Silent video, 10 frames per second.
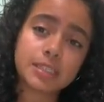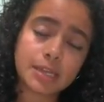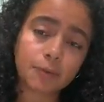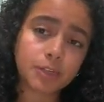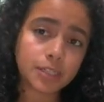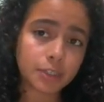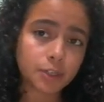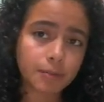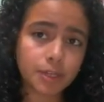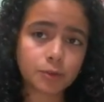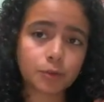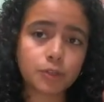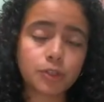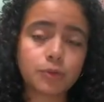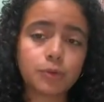that were detrimental
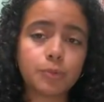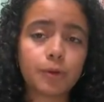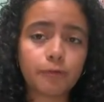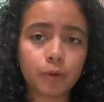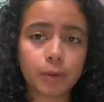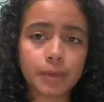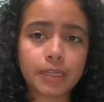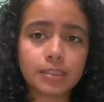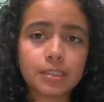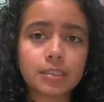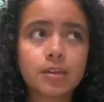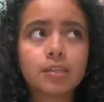to performance,